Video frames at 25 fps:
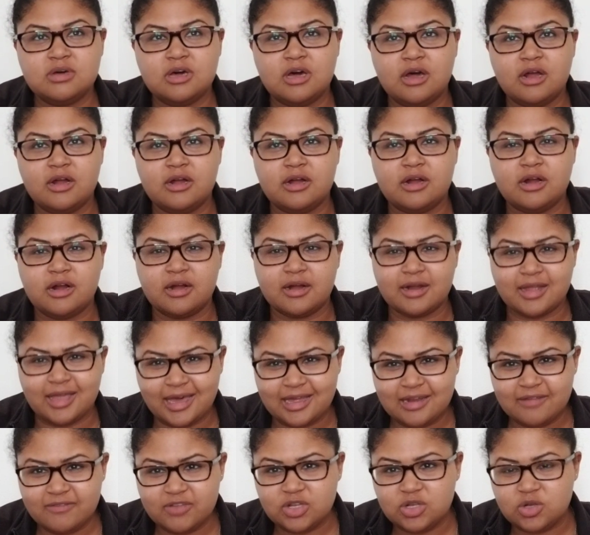are, are
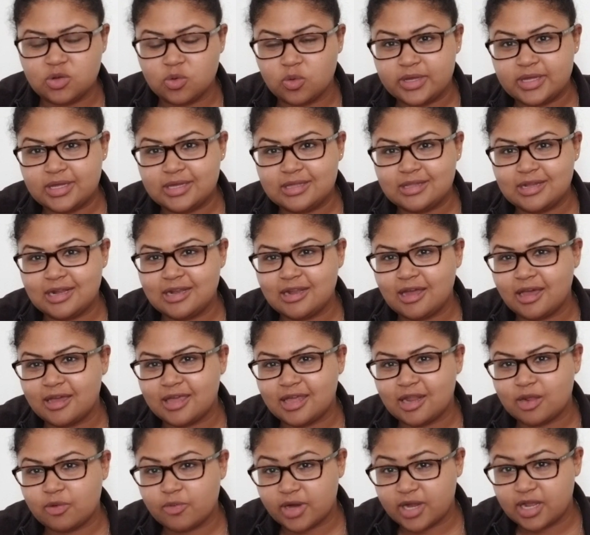kind of annoyed at not
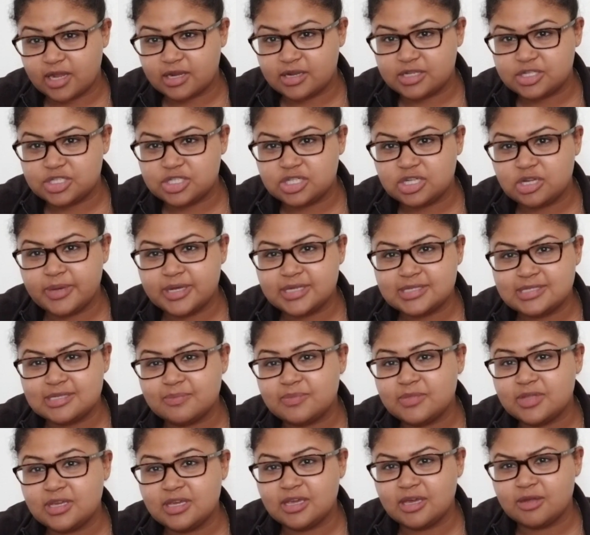getting recognition about
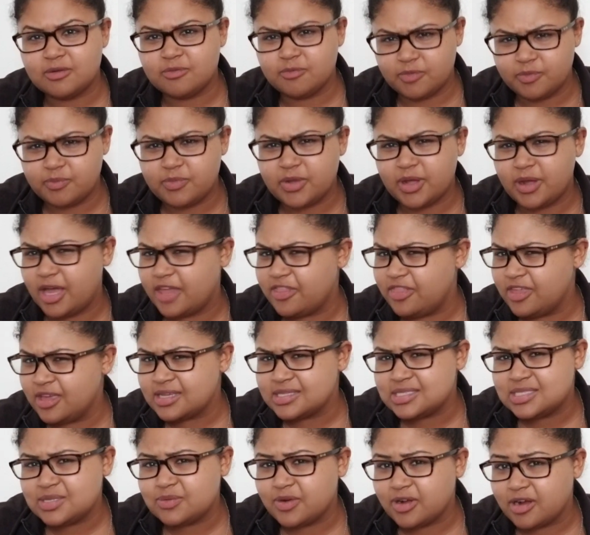something. And I think
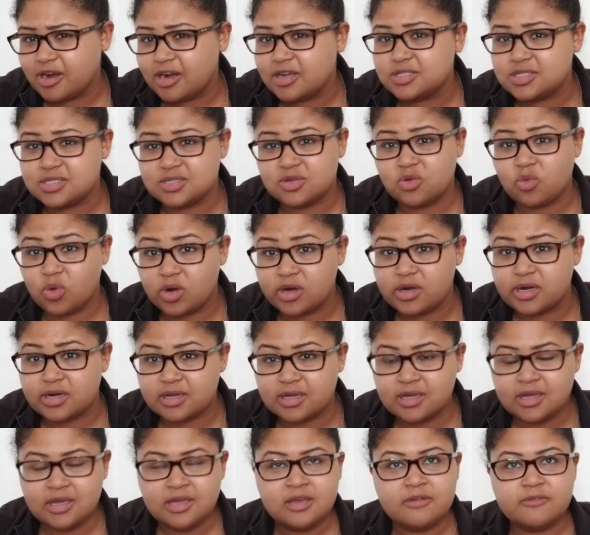it's in regards to
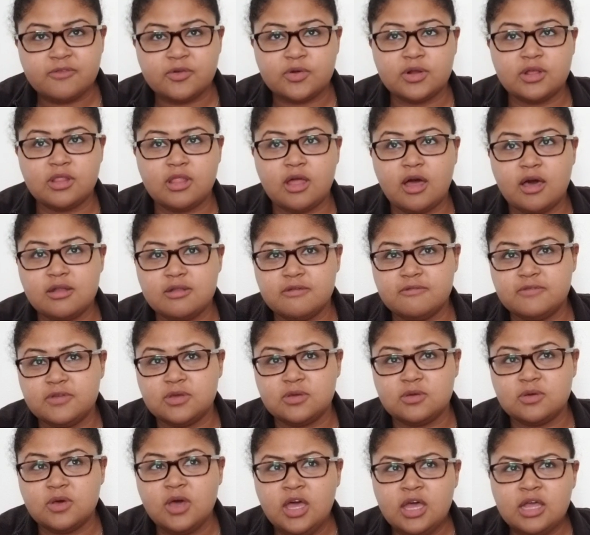work for a lot of
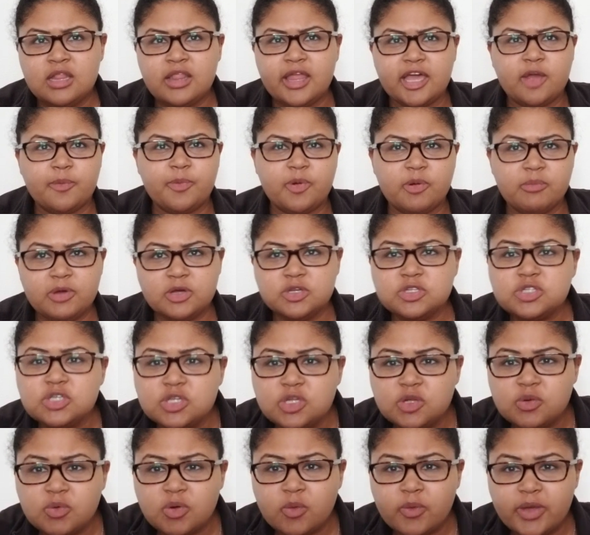you, like a promotion
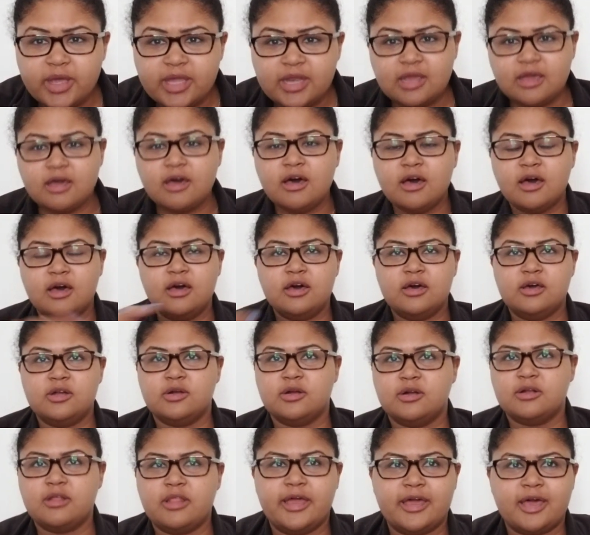you were waiting on,
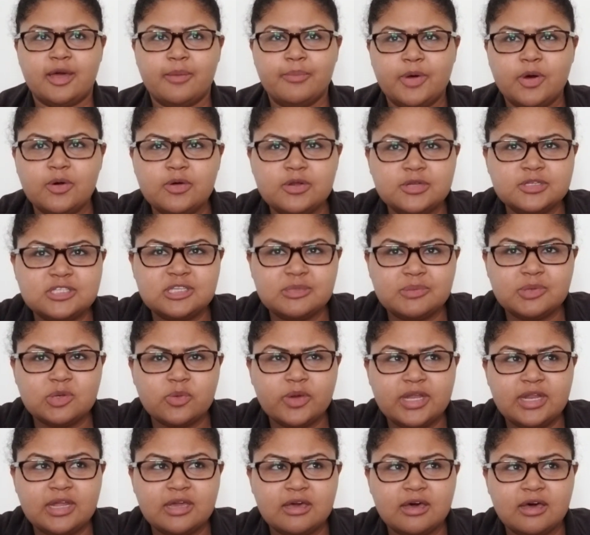or like a bonus you've been
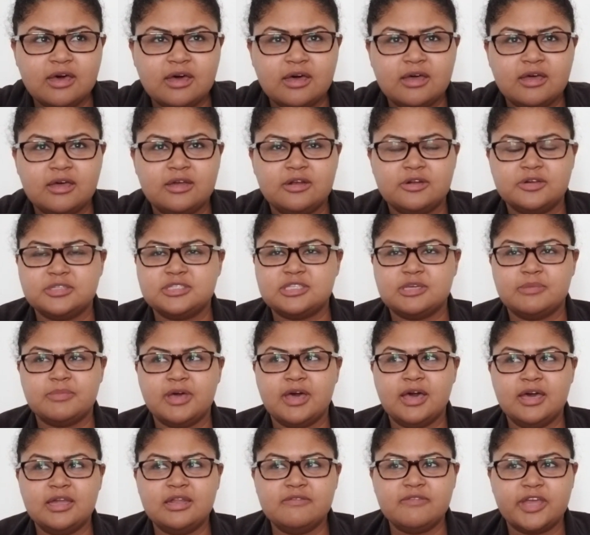waiting on, or some
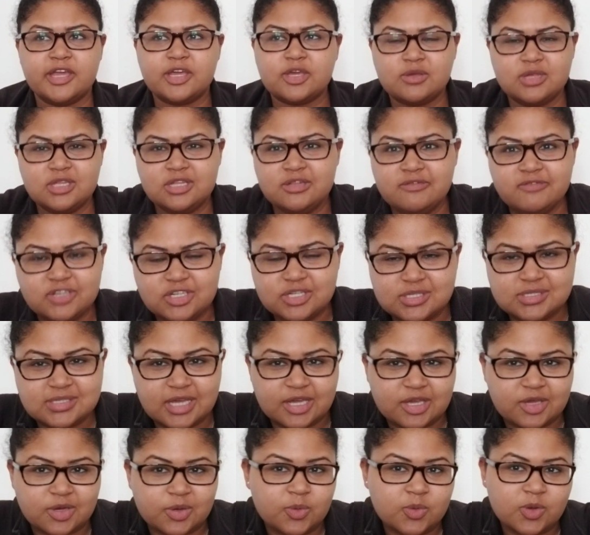kind of like even just
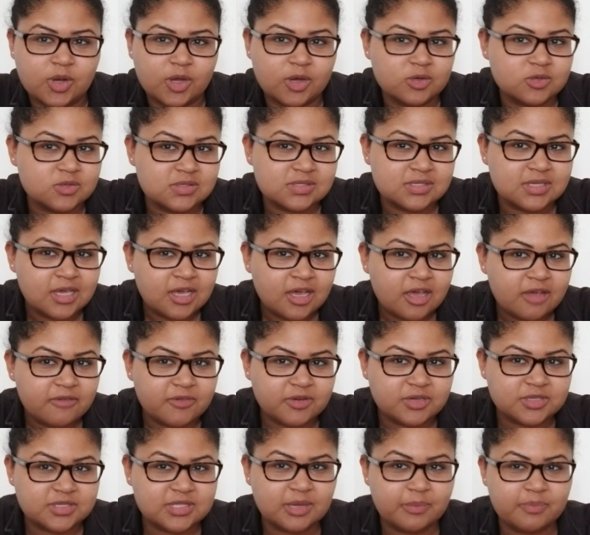like kudos
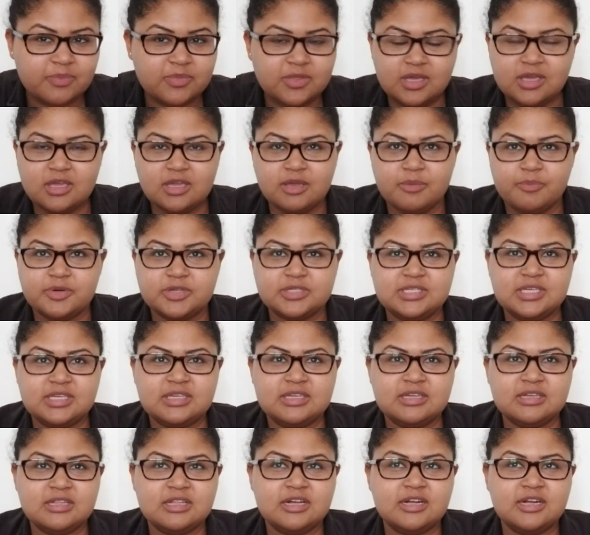for something in
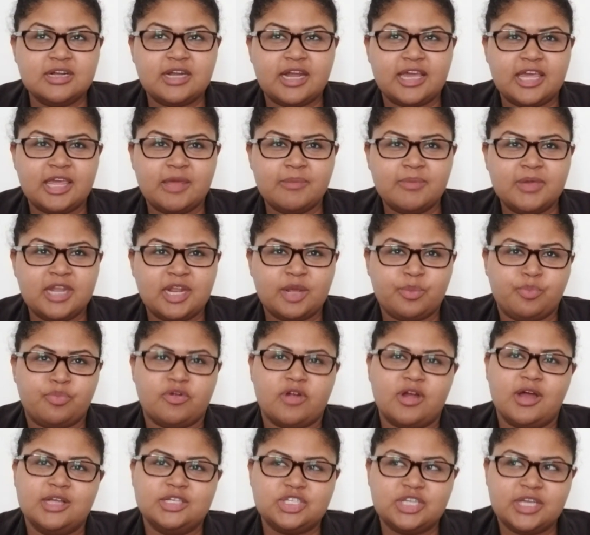particular. And I kept getting
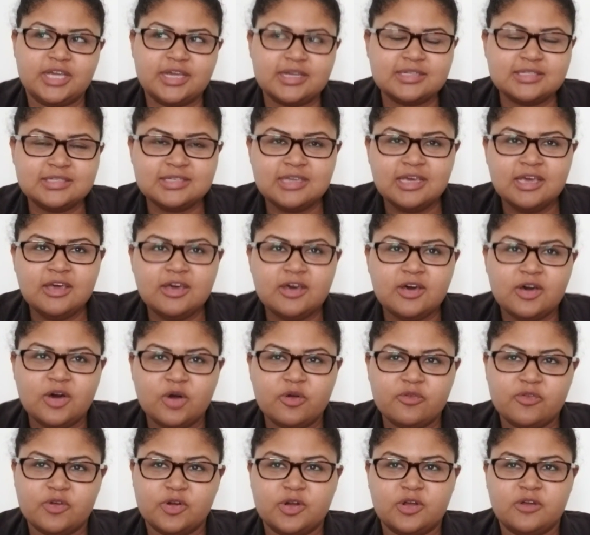project
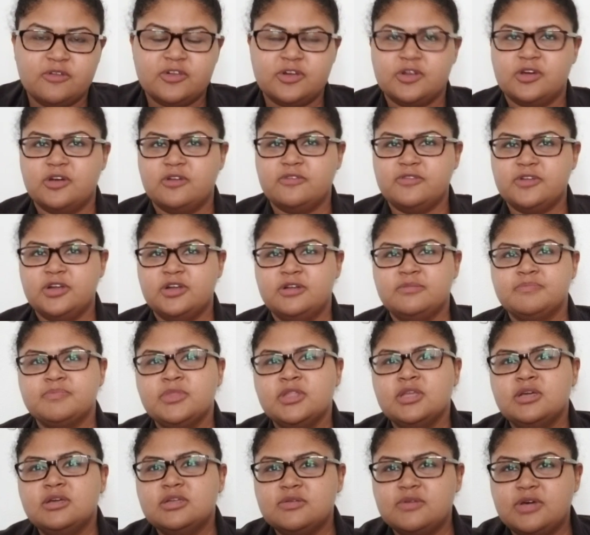over and over and over
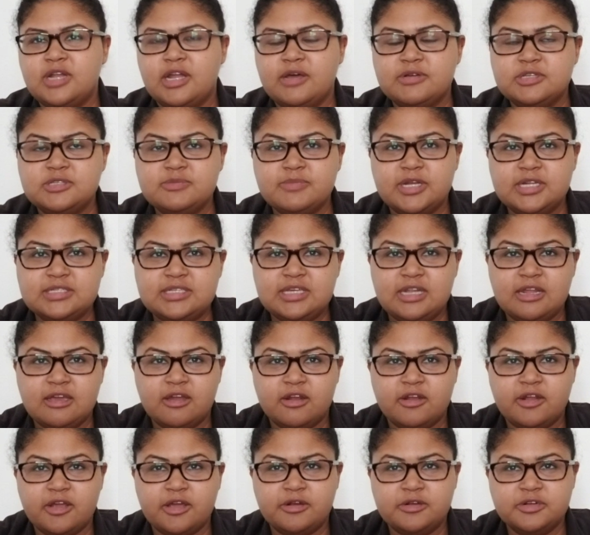when I was meditating
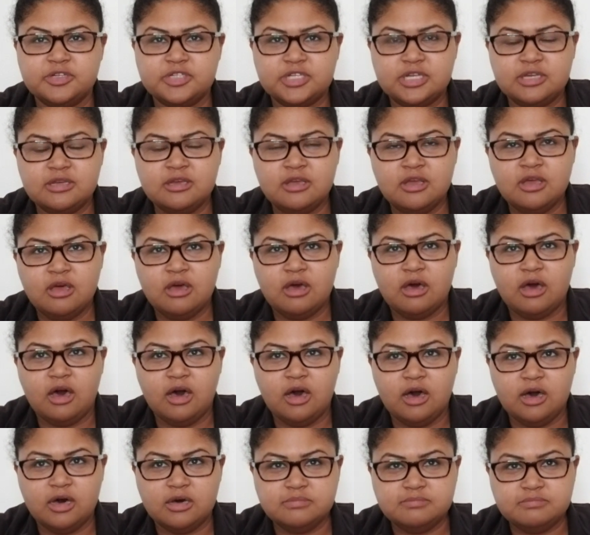on your energy.
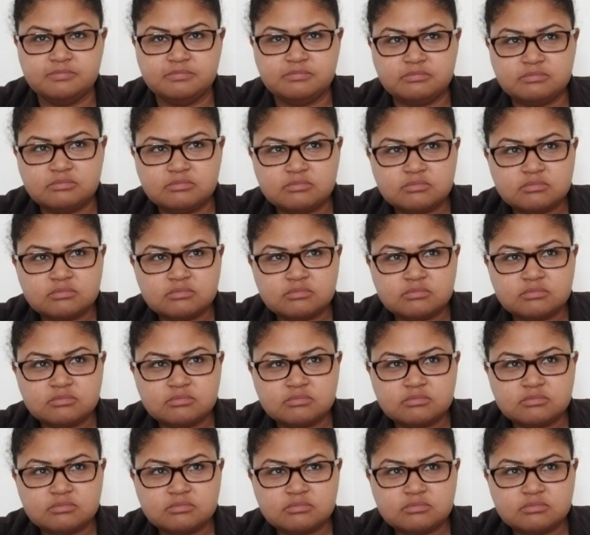Um,